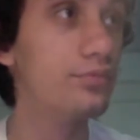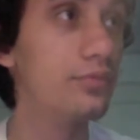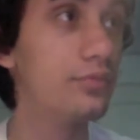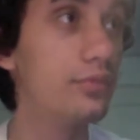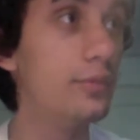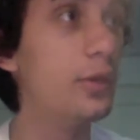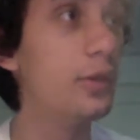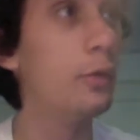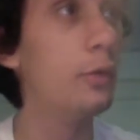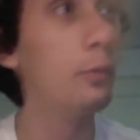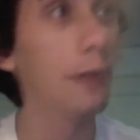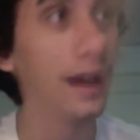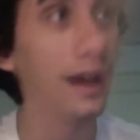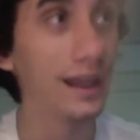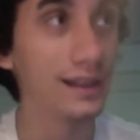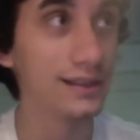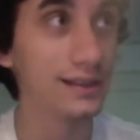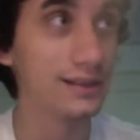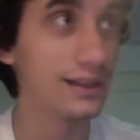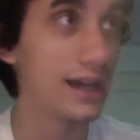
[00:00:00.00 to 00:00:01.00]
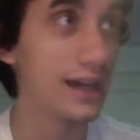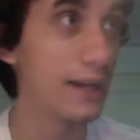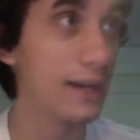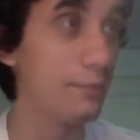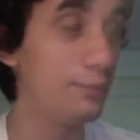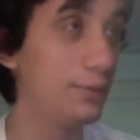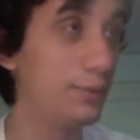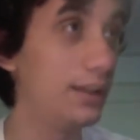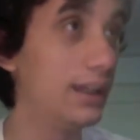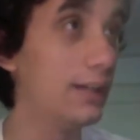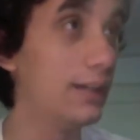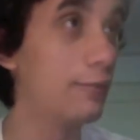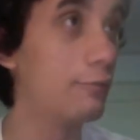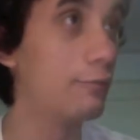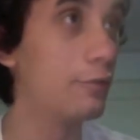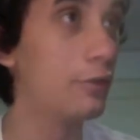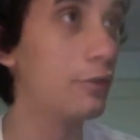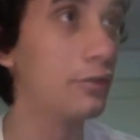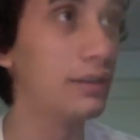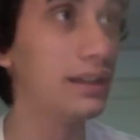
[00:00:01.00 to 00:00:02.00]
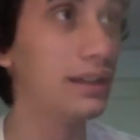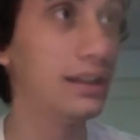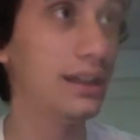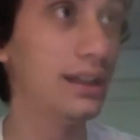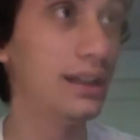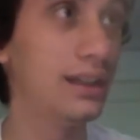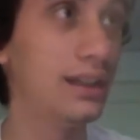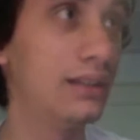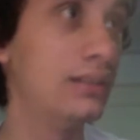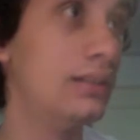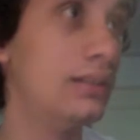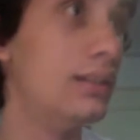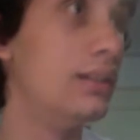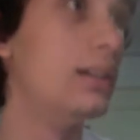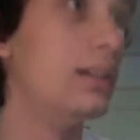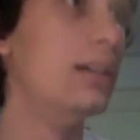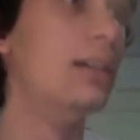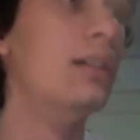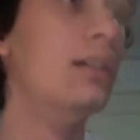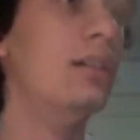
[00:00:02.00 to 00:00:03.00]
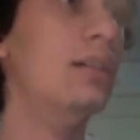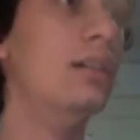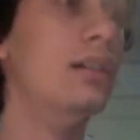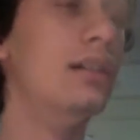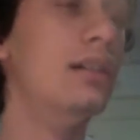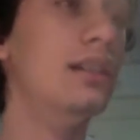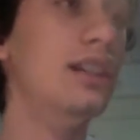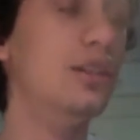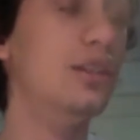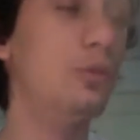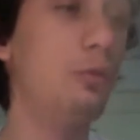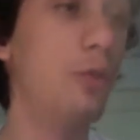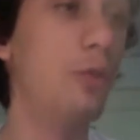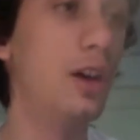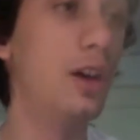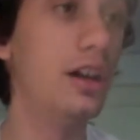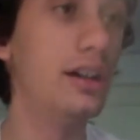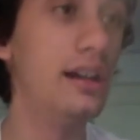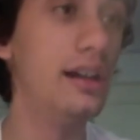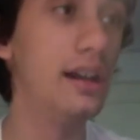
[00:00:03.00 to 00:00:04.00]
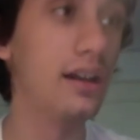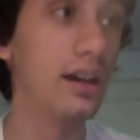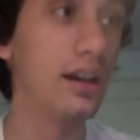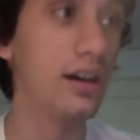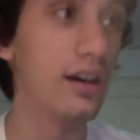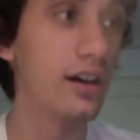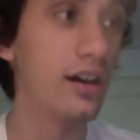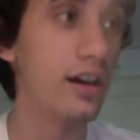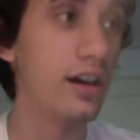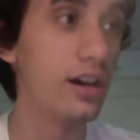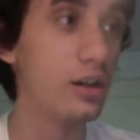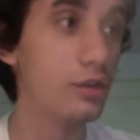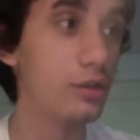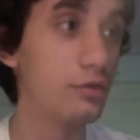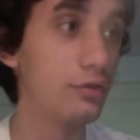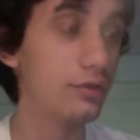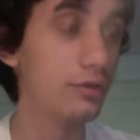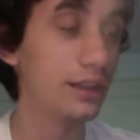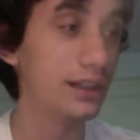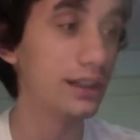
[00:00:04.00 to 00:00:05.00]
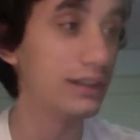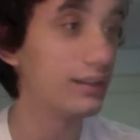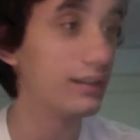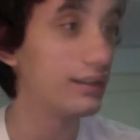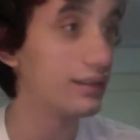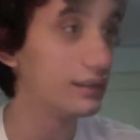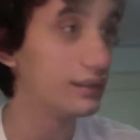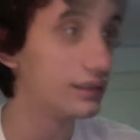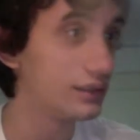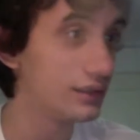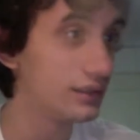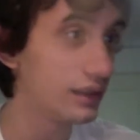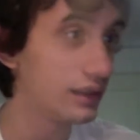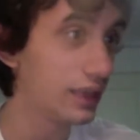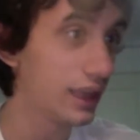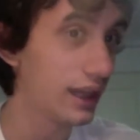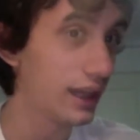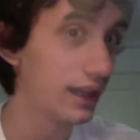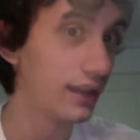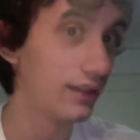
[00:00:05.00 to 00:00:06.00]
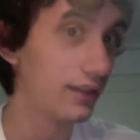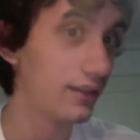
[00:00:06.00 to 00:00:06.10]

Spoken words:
the West. I played a role in this one concrete thing.